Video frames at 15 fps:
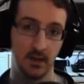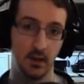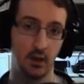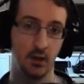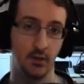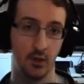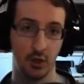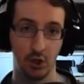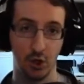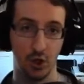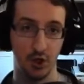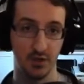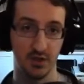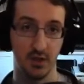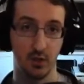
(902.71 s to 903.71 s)
on the
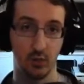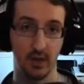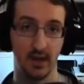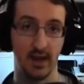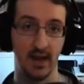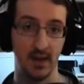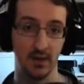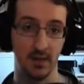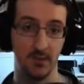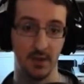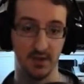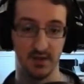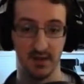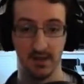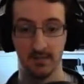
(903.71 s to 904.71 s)
cores that are quite high on the
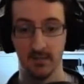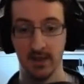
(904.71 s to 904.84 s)
body,